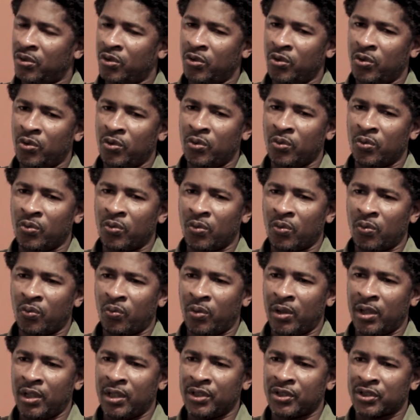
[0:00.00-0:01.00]
who
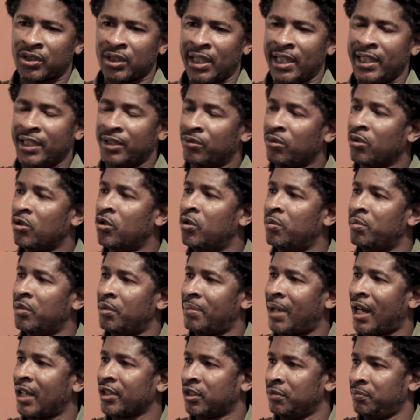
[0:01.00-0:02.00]
was a groom
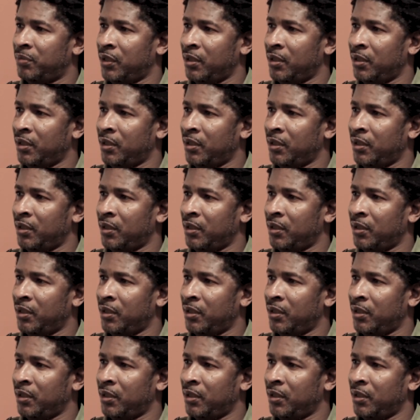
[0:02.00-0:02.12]
about to